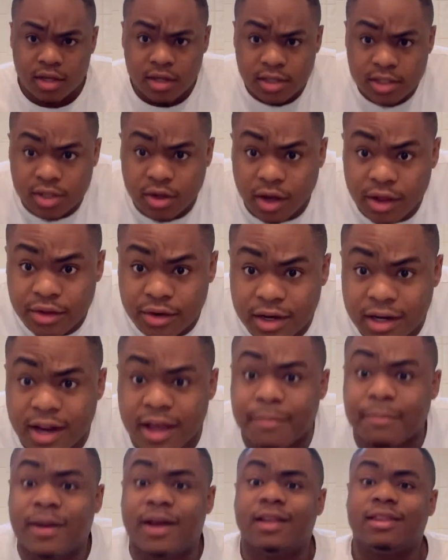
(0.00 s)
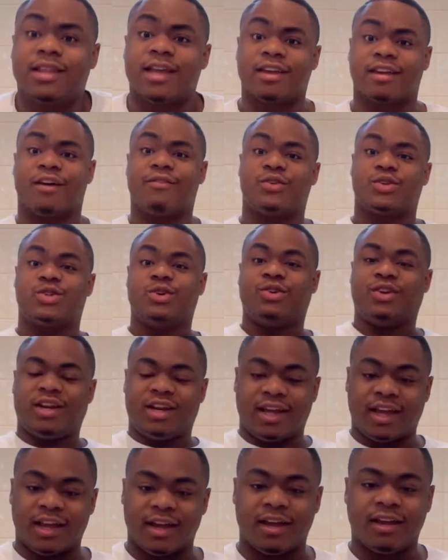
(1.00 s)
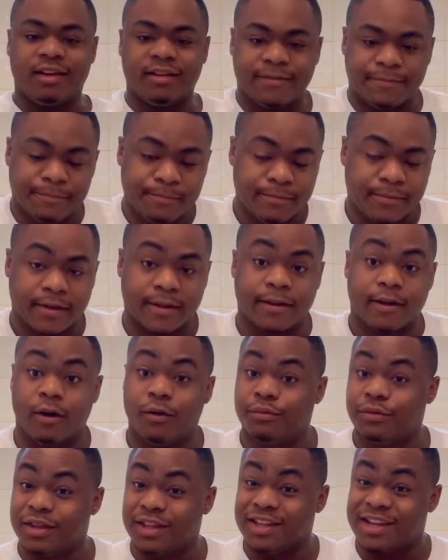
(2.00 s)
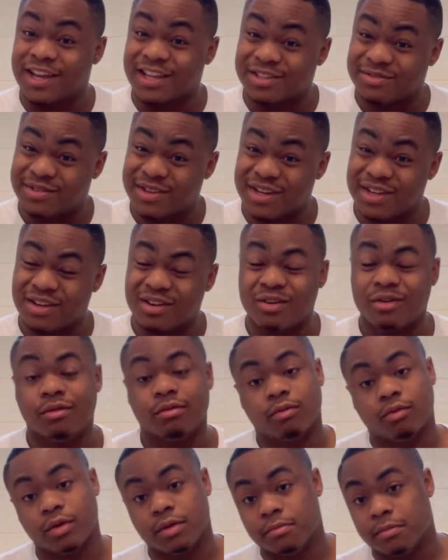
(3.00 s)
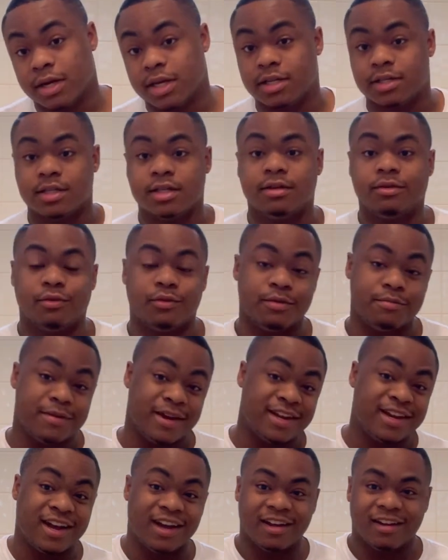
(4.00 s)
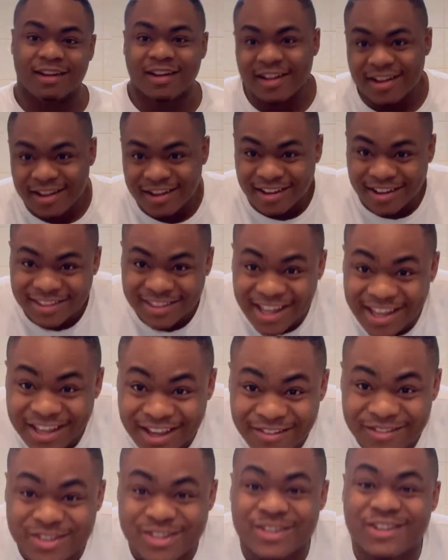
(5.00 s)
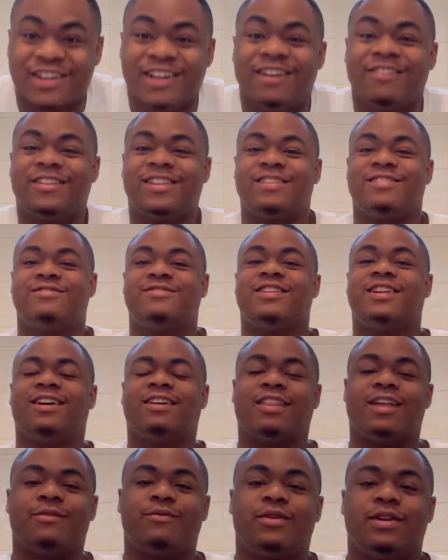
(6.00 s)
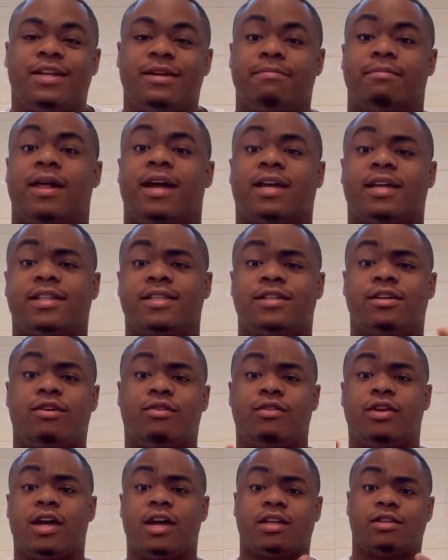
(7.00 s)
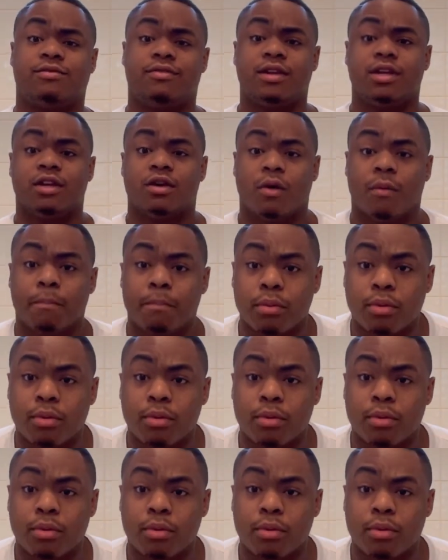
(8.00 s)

So other than that, man, thank y'all for tuning in. Hopefully the next video, we may see, we may not. Thank y'all for tuning in with this video. Life with D Black. Until the next video.